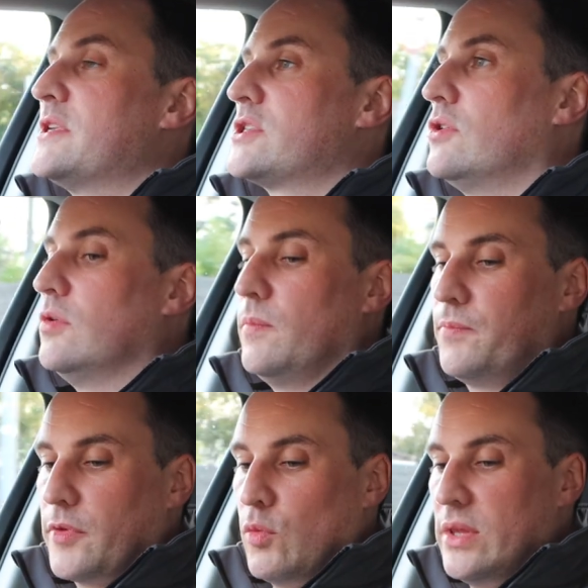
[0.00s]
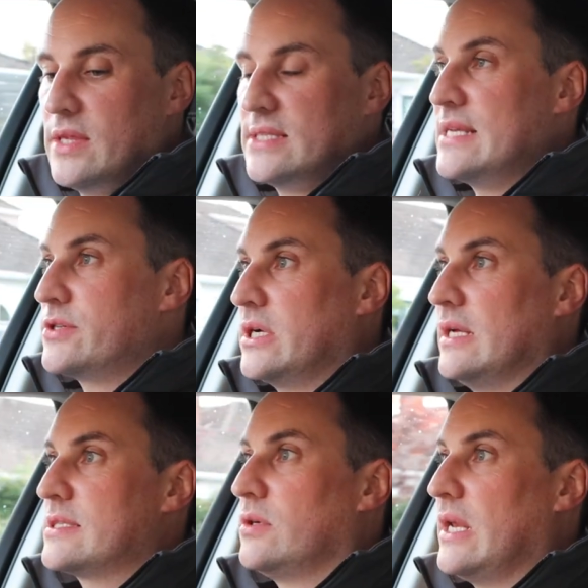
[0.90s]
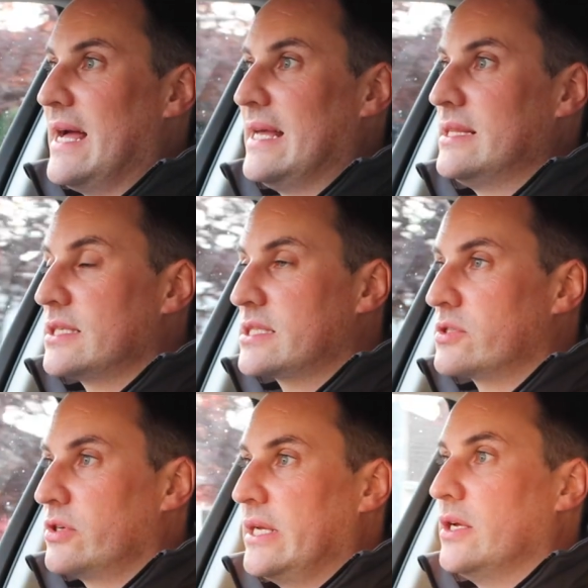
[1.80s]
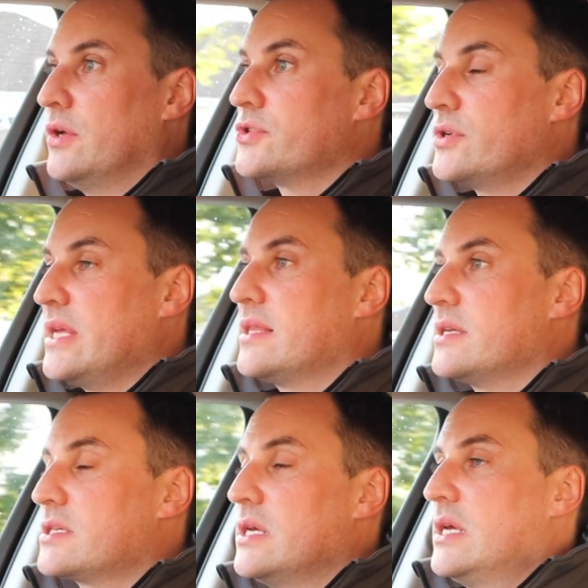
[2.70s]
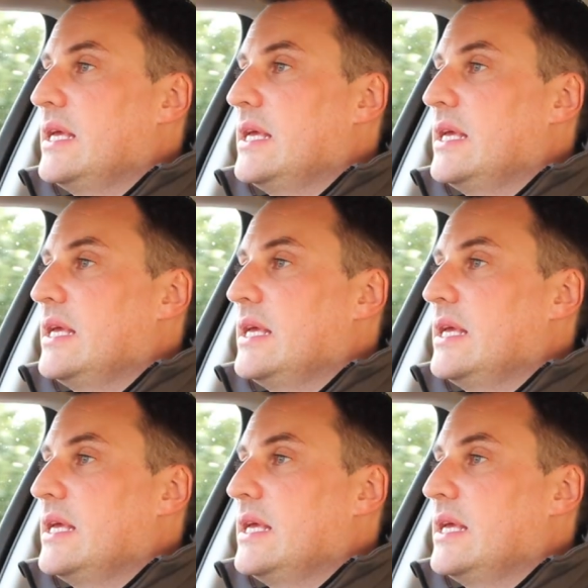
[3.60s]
So with the center console and the screen underneath it,